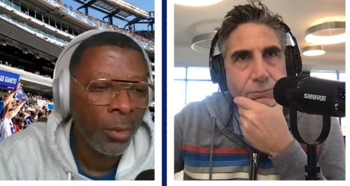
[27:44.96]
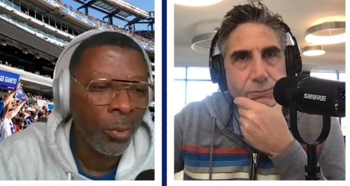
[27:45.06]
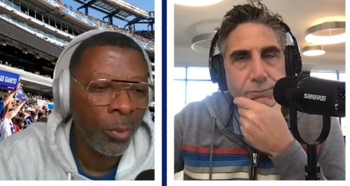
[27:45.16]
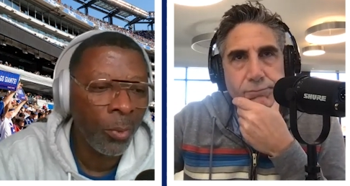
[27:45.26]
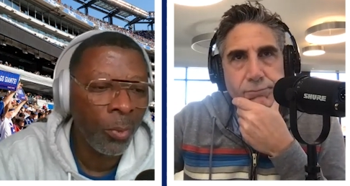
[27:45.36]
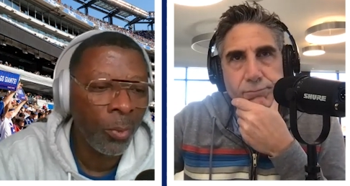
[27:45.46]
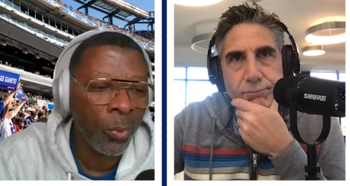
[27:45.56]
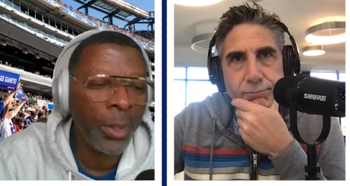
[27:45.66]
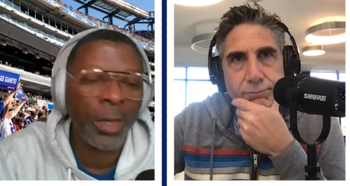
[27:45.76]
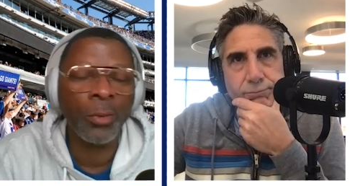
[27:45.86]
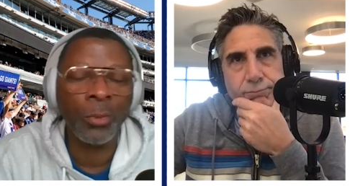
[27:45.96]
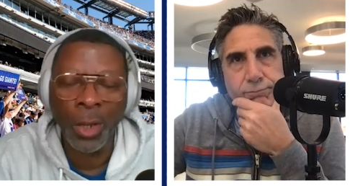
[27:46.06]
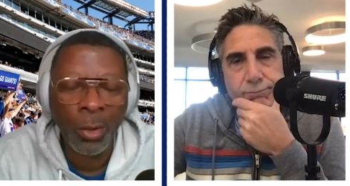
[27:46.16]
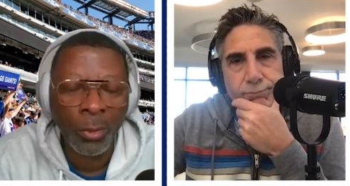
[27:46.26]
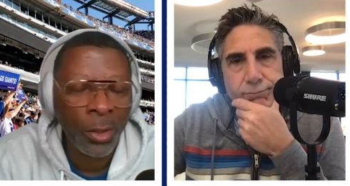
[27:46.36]
Speaker 1: we don't
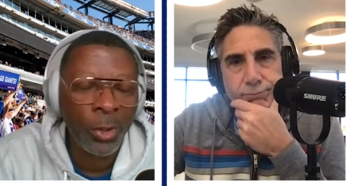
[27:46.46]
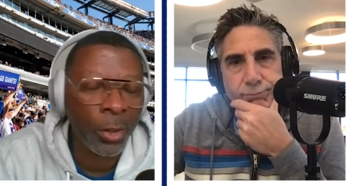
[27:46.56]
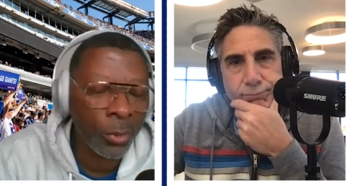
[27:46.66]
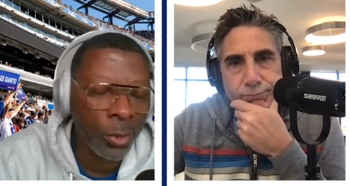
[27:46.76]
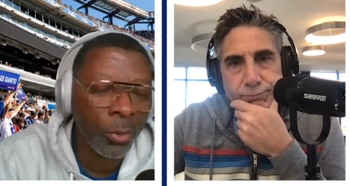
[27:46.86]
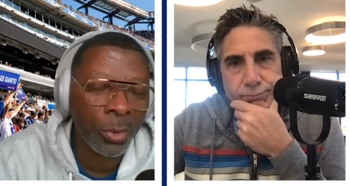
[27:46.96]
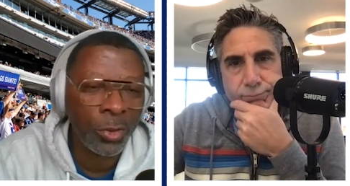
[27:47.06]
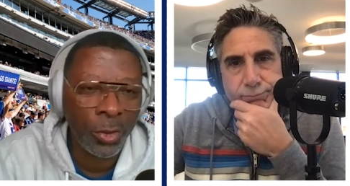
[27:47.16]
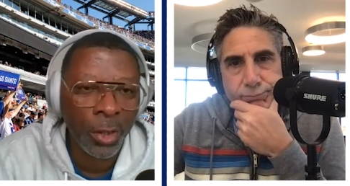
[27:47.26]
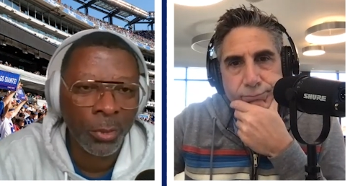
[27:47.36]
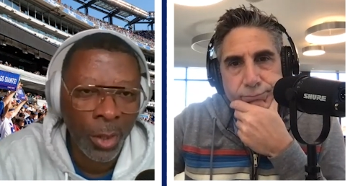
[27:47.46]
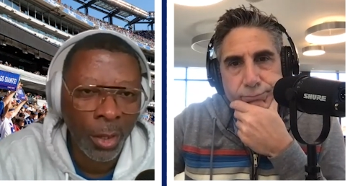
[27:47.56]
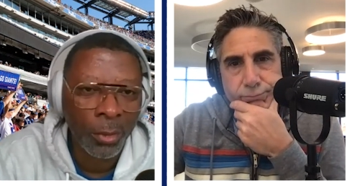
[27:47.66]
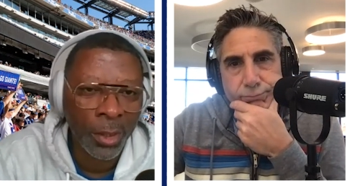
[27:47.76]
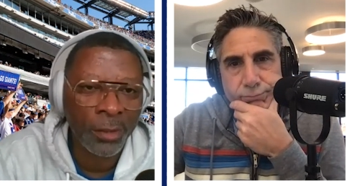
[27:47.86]
know. You don't know what you don't
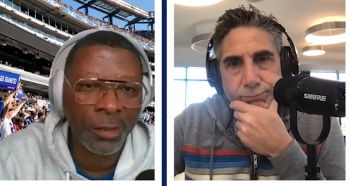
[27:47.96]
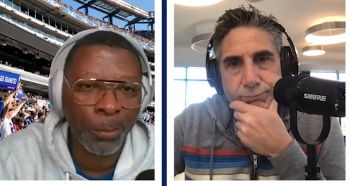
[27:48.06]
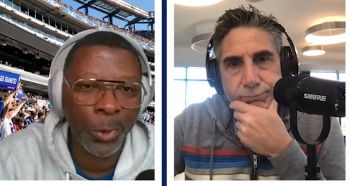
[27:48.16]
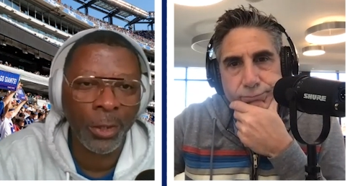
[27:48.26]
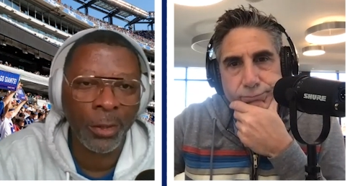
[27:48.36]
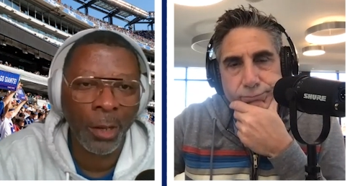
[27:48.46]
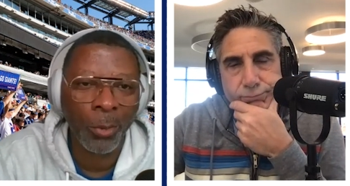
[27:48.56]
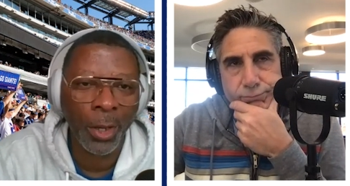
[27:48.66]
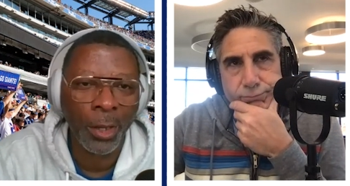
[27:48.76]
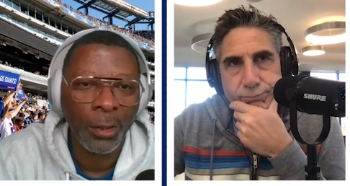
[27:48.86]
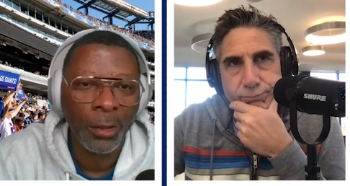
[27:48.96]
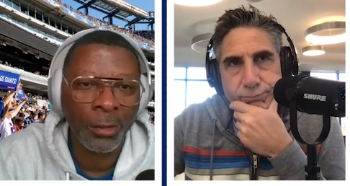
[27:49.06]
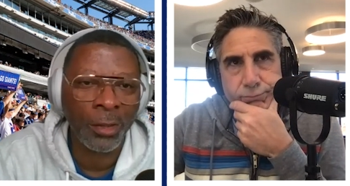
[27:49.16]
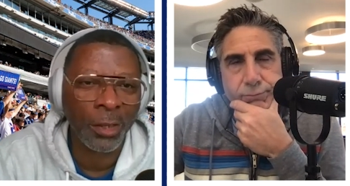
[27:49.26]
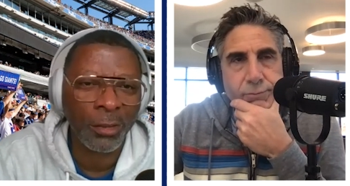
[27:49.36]
know. Let's just put it that way.
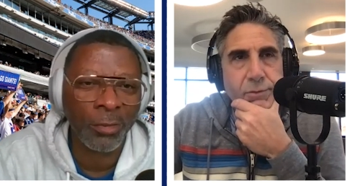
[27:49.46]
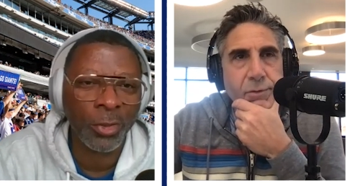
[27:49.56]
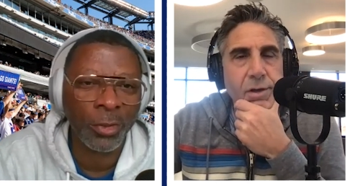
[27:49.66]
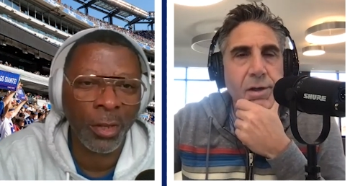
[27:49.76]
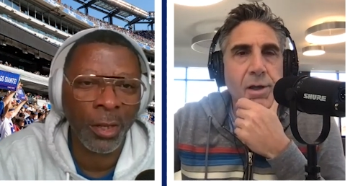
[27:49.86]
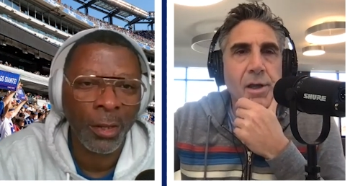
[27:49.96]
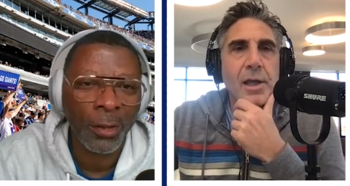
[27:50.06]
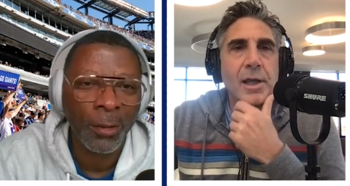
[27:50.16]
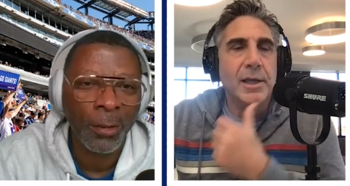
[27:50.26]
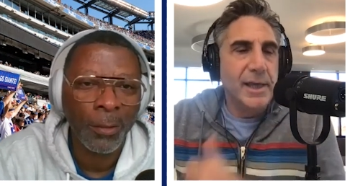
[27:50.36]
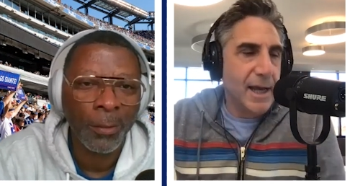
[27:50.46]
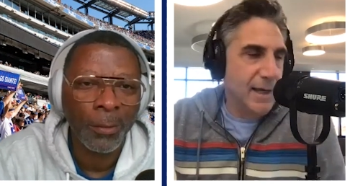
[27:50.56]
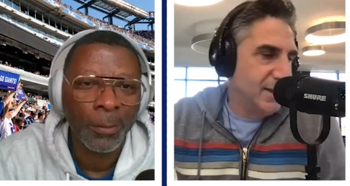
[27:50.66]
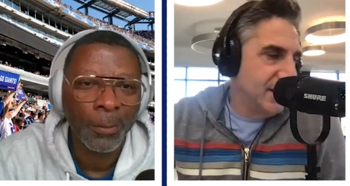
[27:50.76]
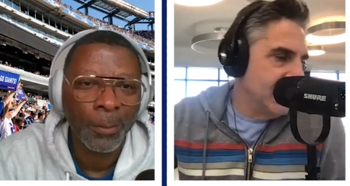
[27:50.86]
Is that safe to say?
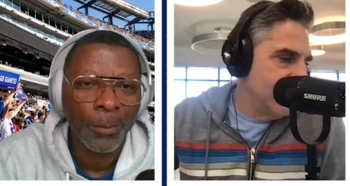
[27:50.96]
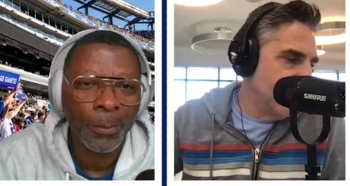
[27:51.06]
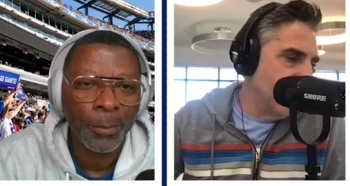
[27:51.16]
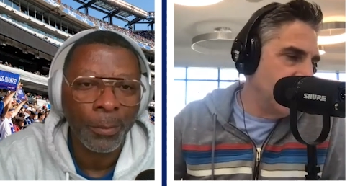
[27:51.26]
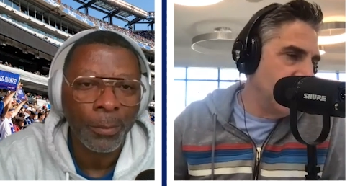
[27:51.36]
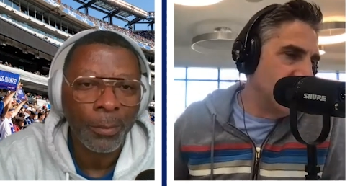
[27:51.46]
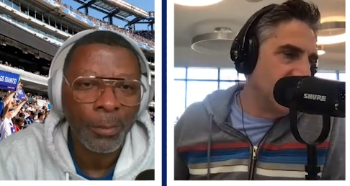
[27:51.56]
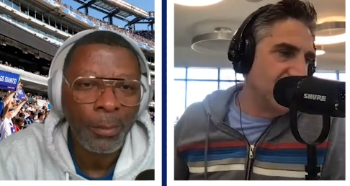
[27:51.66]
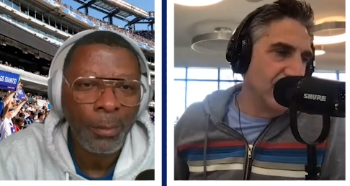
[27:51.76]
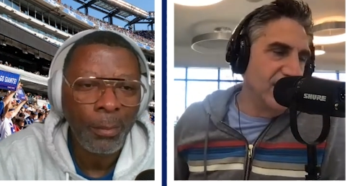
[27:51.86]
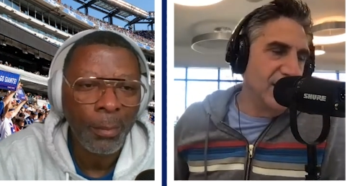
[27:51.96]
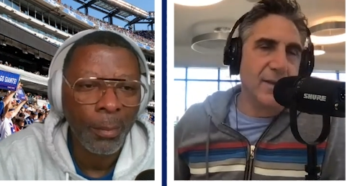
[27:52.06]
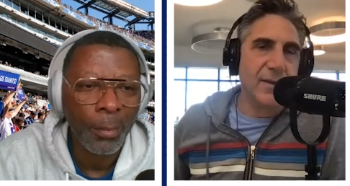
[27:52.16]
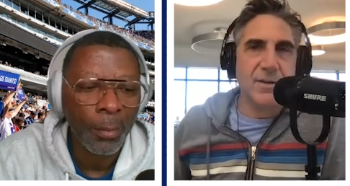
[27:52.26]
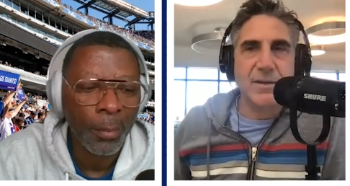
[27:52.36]
Speaker 2: Yes, I think that's safe. Yeah,
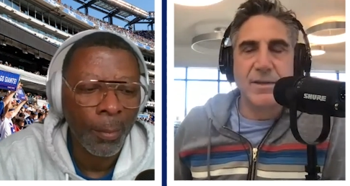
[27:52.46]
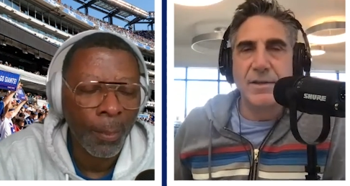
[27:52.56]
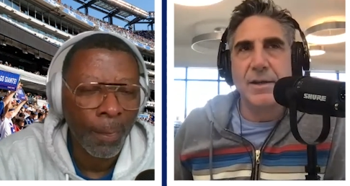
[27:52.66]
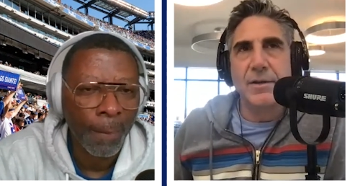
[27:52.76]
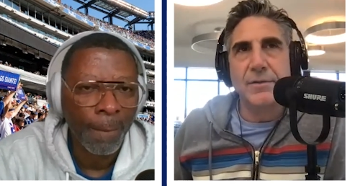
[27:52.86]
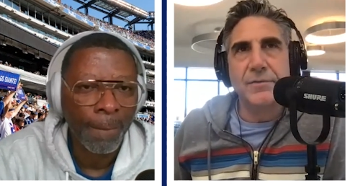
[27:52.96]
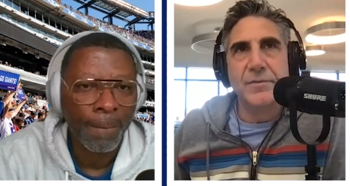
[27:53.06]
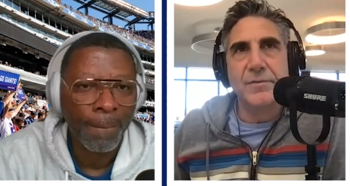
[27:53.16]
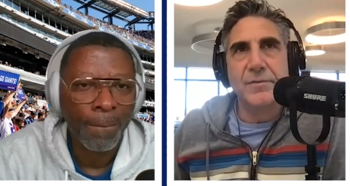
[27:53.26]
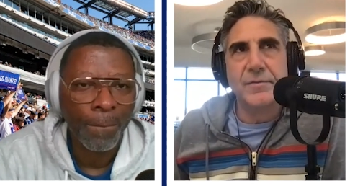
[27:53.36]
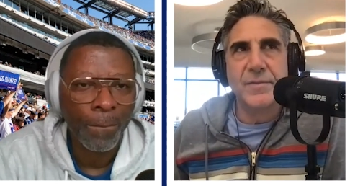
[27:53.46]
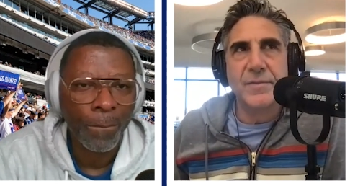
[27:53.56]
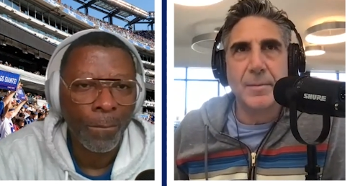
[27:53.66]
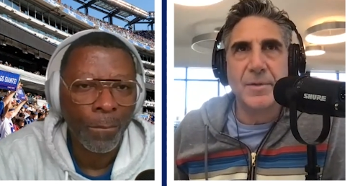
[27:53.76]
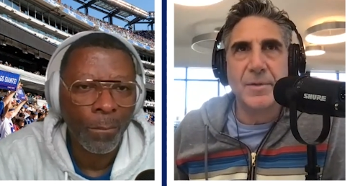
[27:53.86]
there's you know
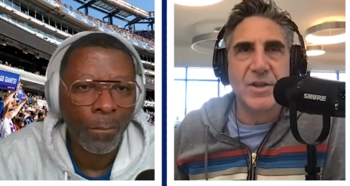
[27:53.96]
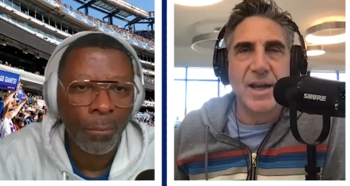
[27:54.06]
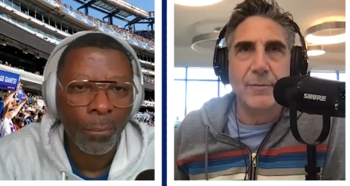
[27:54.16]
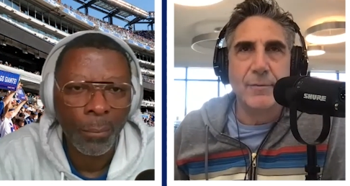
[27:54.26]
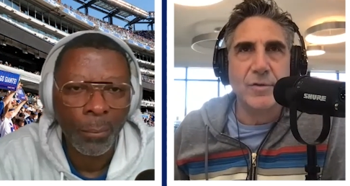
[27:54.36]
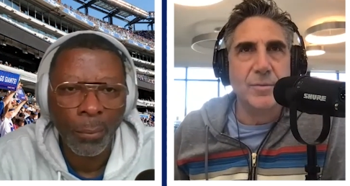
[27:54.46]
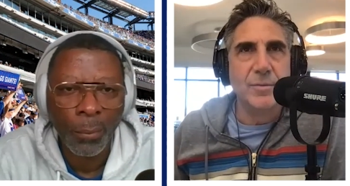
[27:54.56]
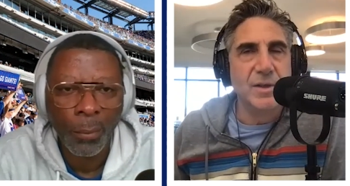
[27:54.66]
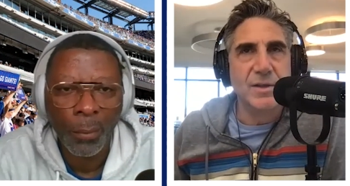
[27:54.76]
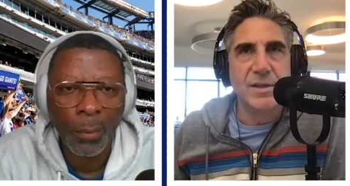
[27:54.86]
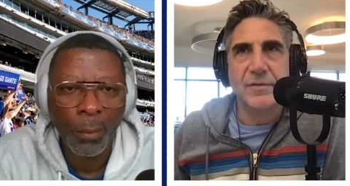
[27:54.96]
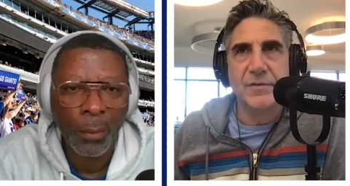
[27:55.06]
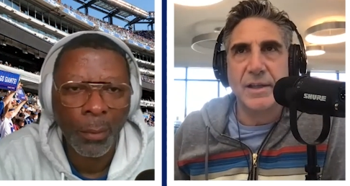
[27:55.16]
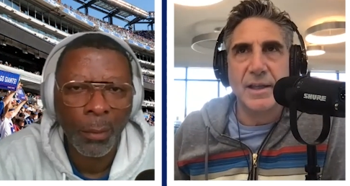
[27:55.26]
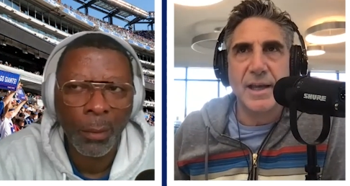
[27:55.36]
some of the chat rooms and
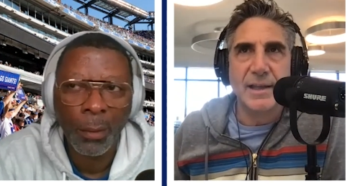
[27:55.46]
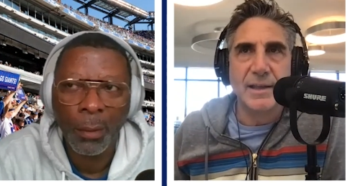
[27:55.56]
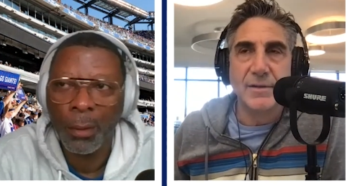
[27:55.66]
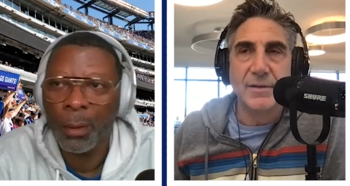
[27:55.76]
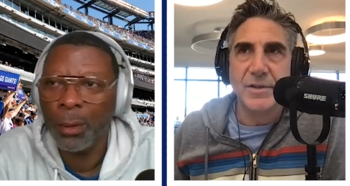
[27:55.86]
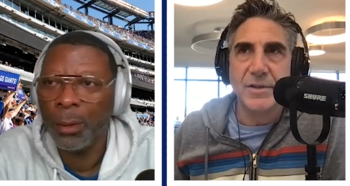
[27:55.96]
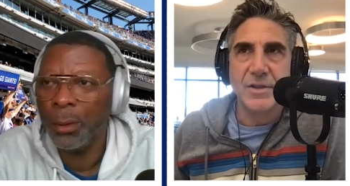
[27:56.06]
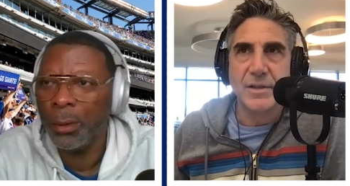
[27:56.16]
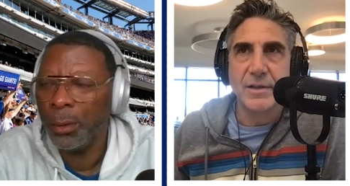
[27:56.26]
stuff like that. They're just